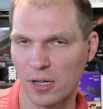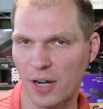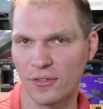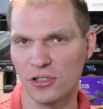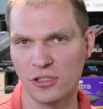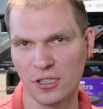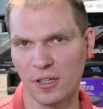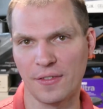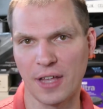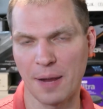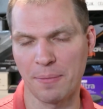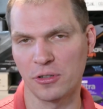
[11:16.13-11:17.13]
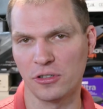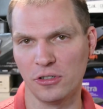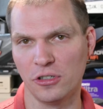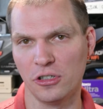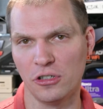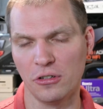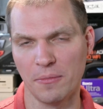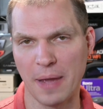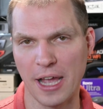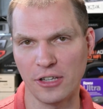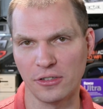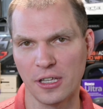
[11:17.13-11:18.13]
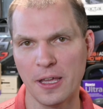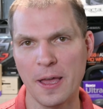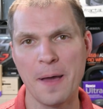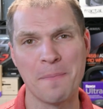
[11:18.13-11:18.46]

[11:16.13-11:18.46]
whatever, you still have that opportunity to do it manually.